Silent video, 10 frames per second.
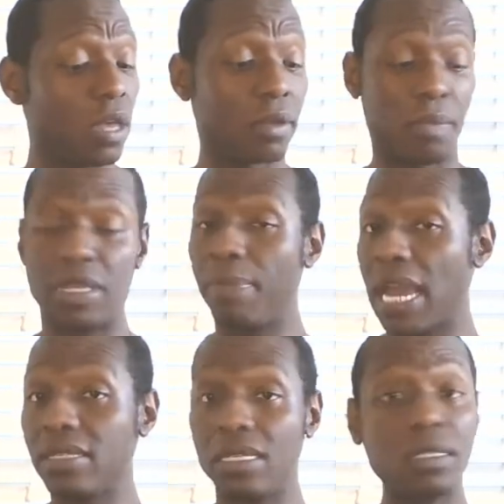could be the
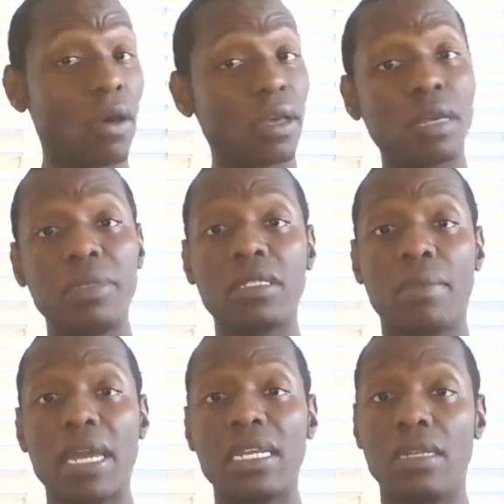Pisces or it could be
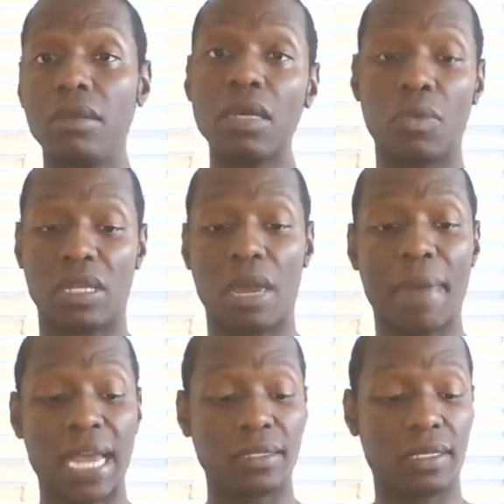somebody dealing with a
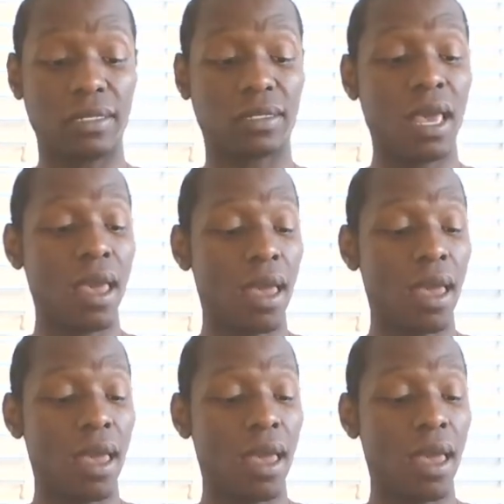Pisces.